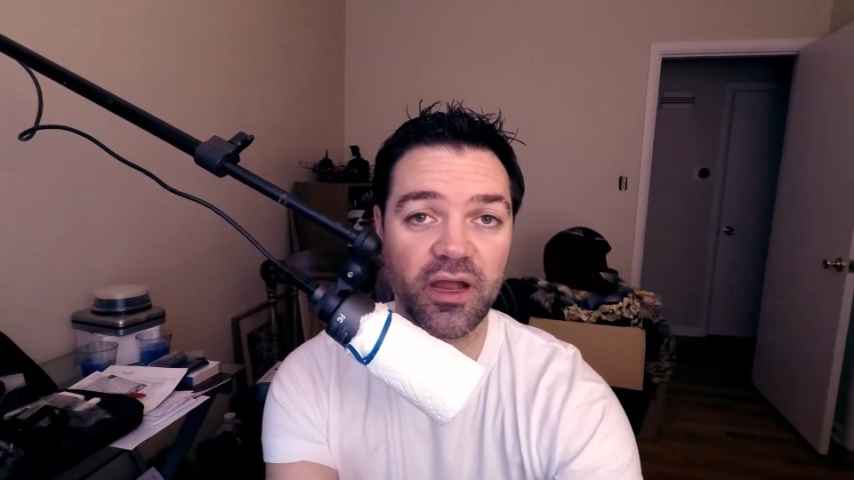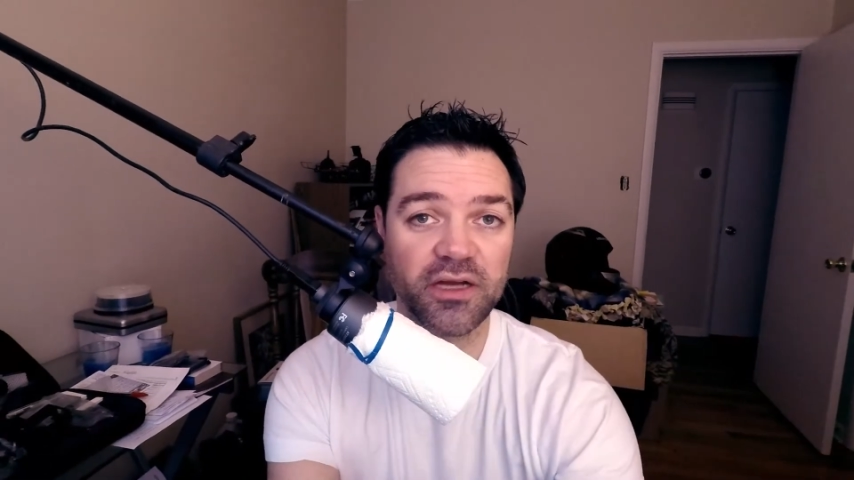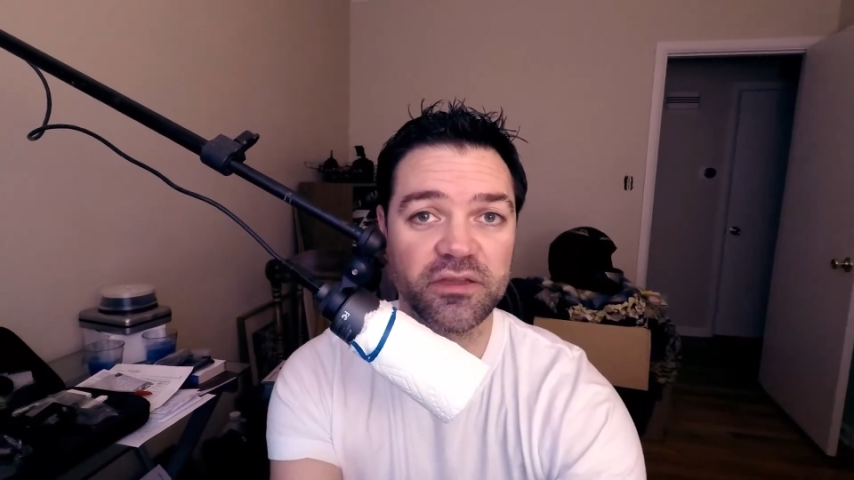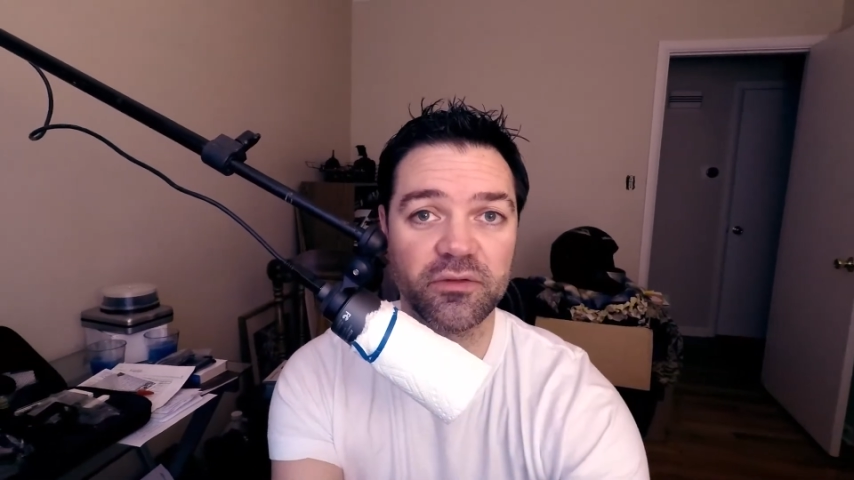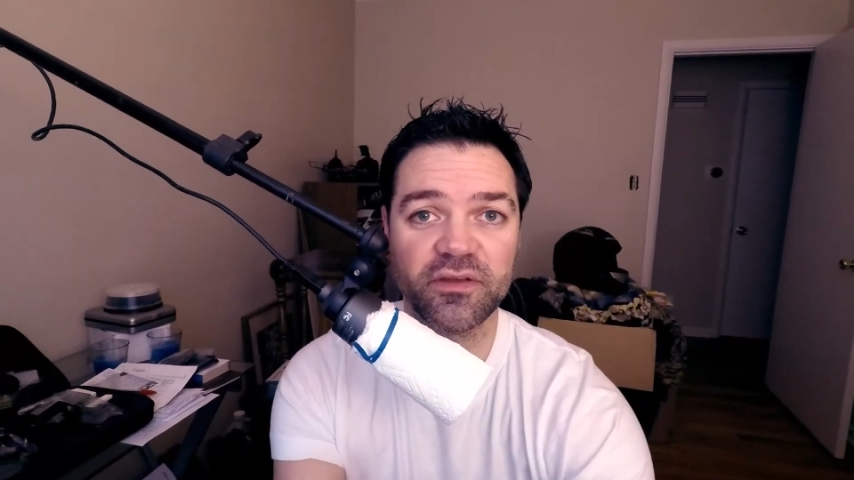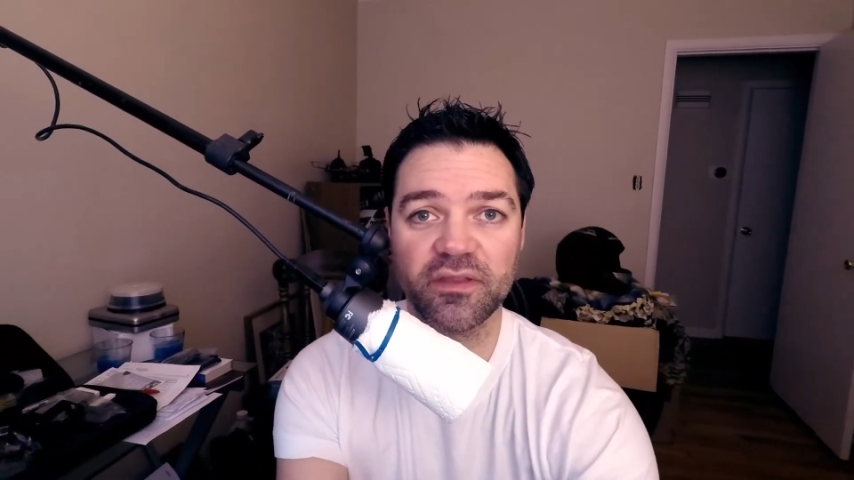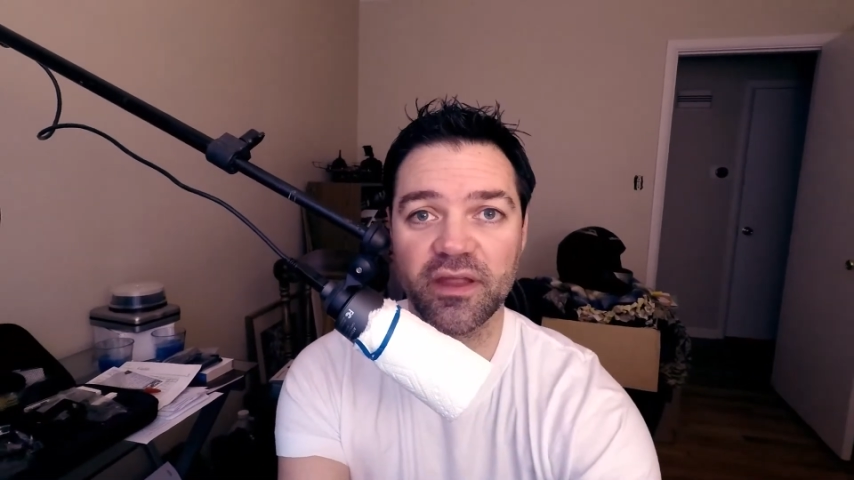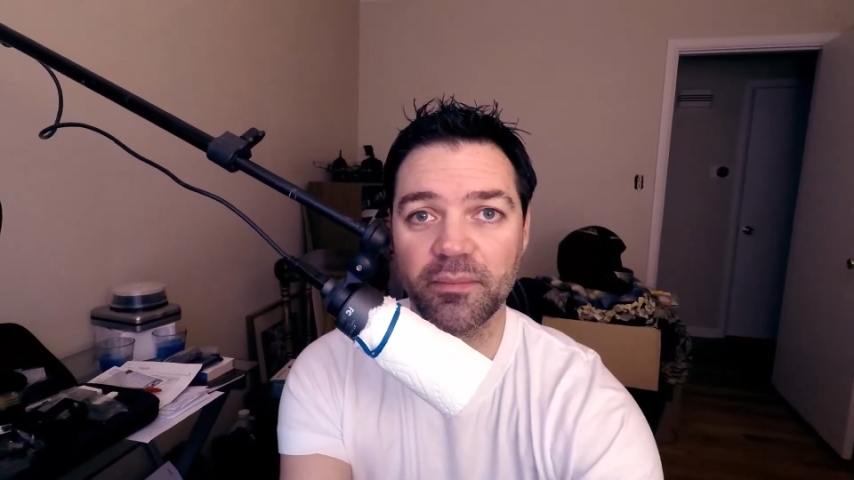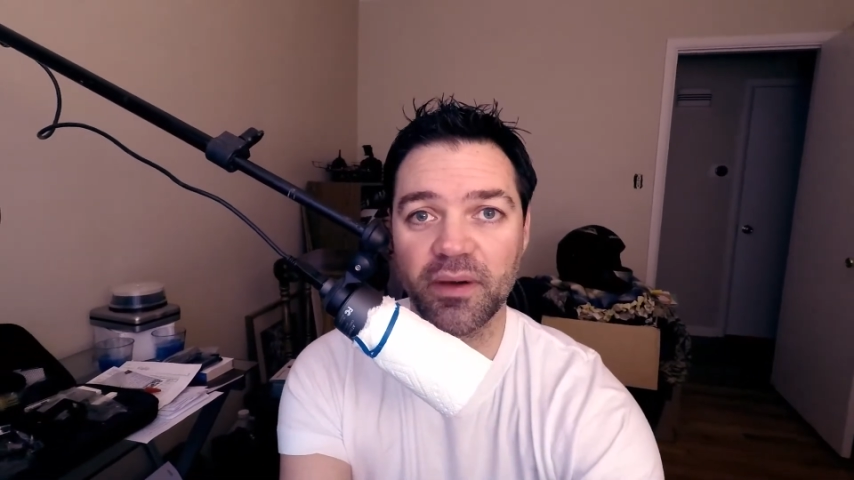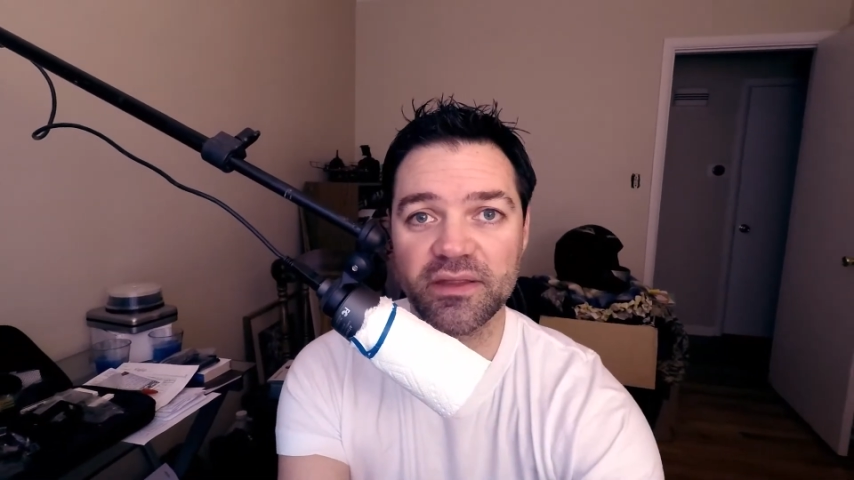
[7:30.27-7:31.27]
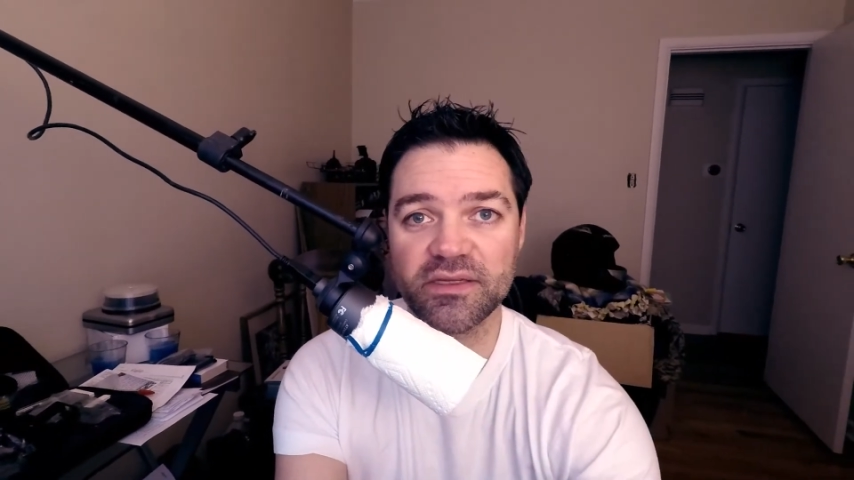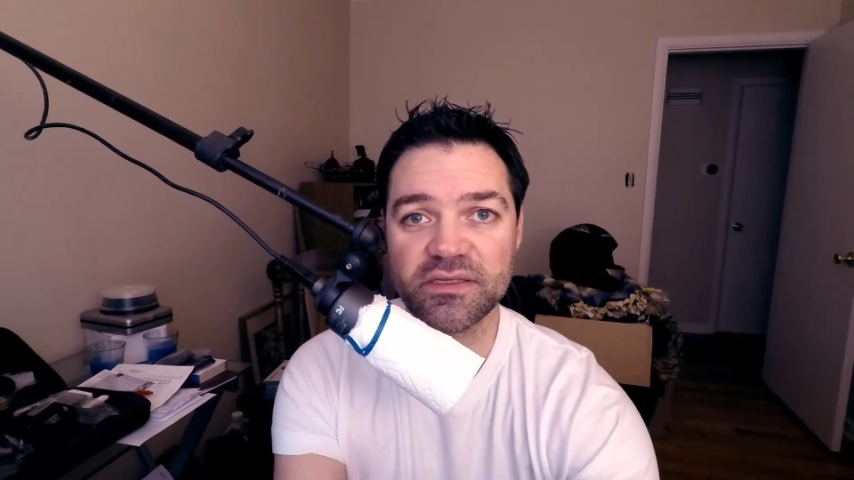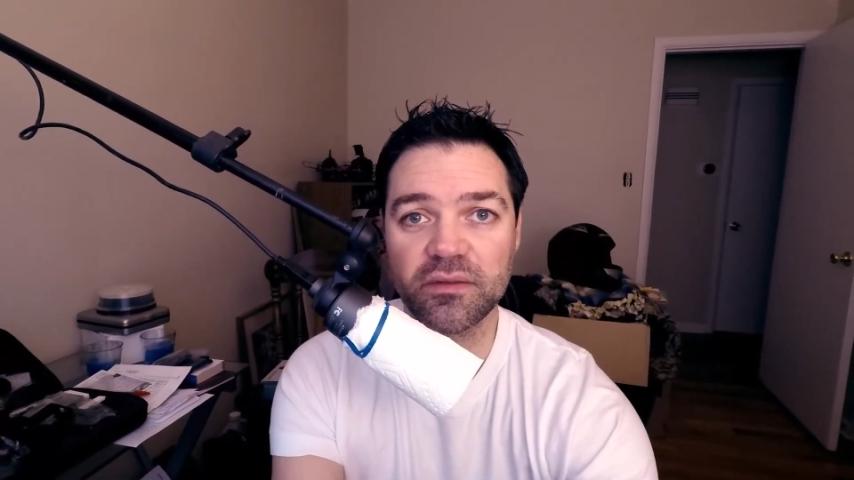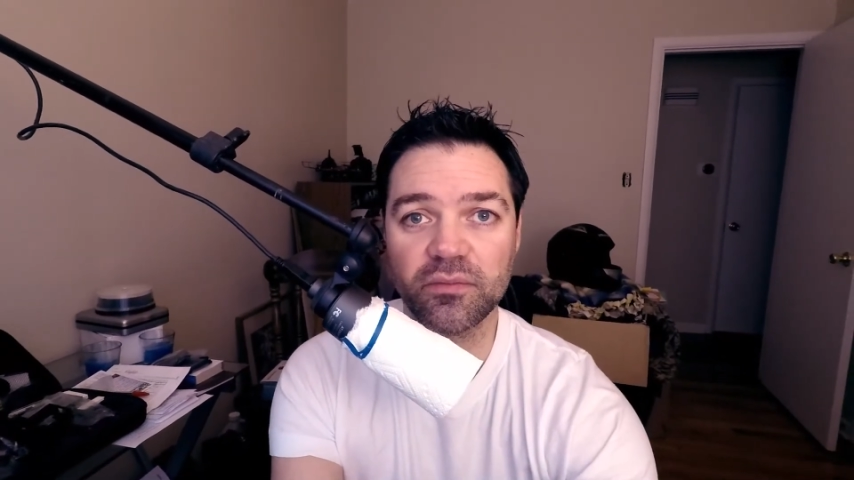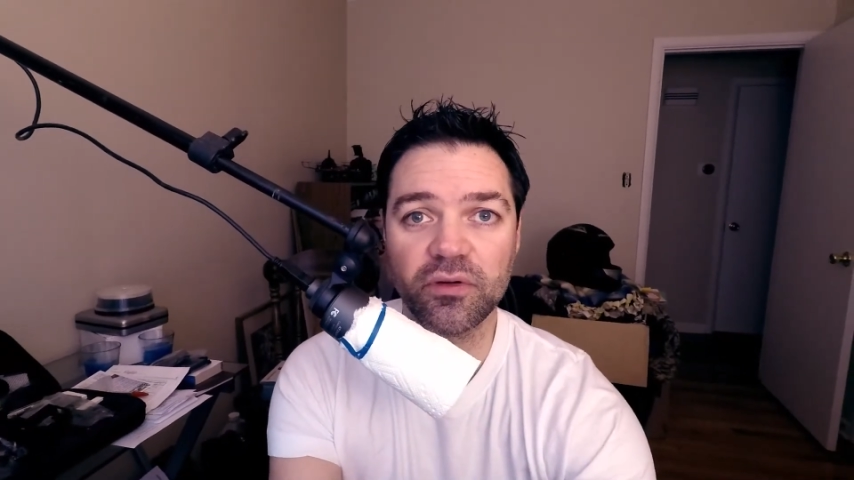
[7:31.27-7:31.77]
actually the reason that I bought this
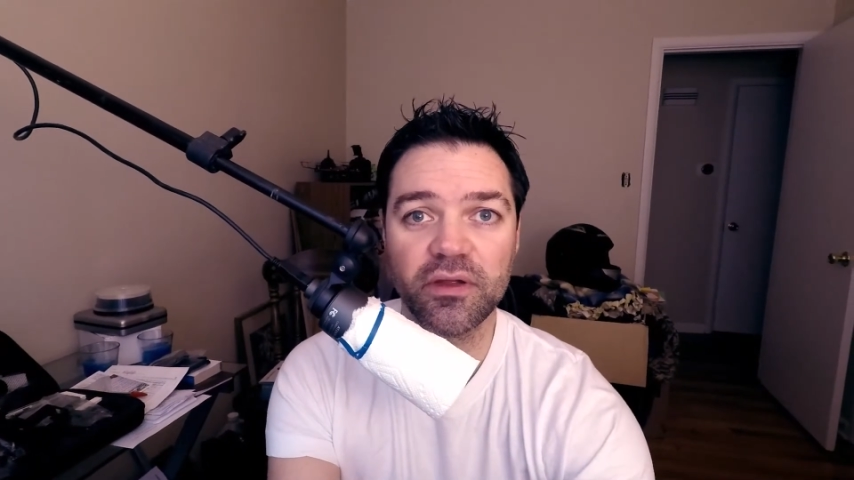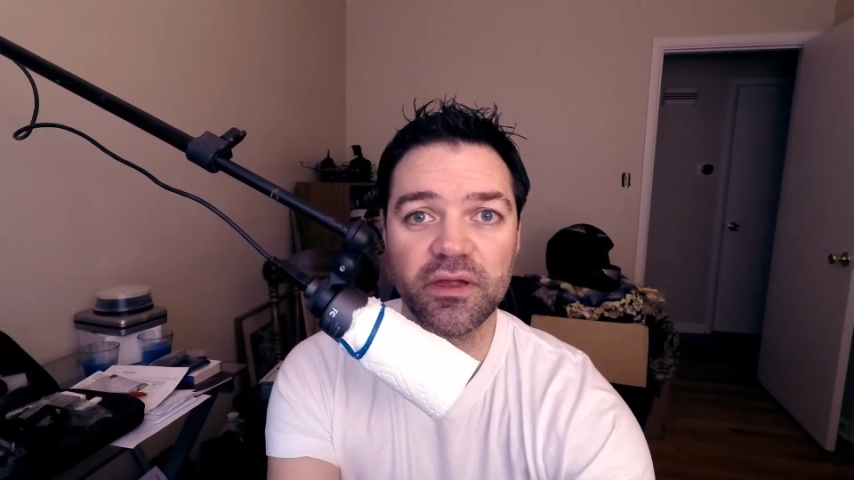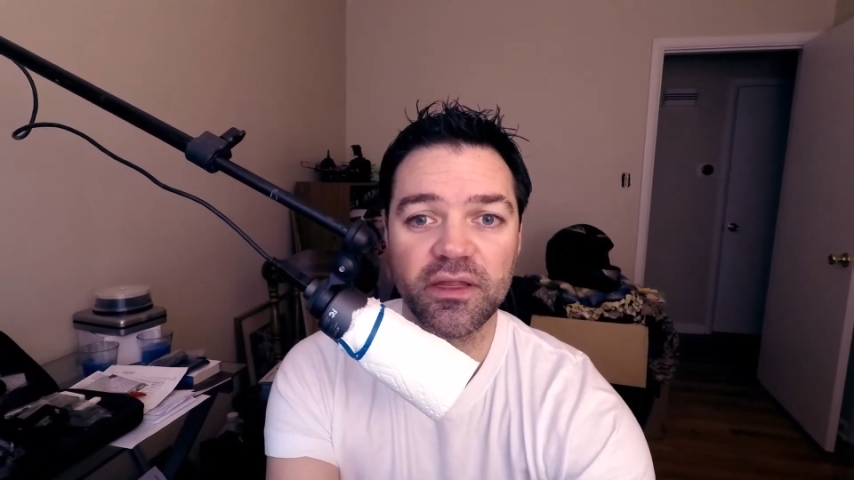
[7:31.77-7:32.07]
gimbal.